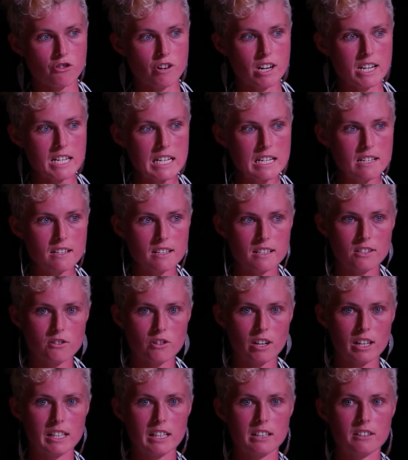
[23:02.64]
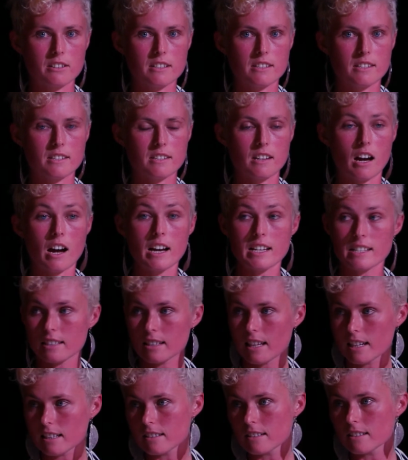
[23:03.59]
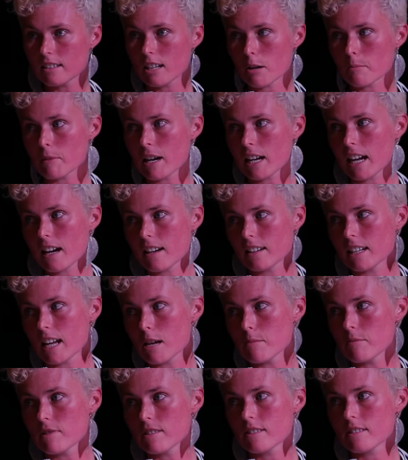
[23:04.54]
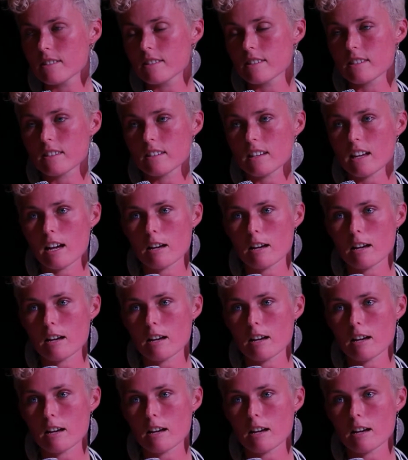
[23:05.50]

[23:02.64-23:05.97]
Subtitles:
Treaty. Australia is isolated among our neighbours.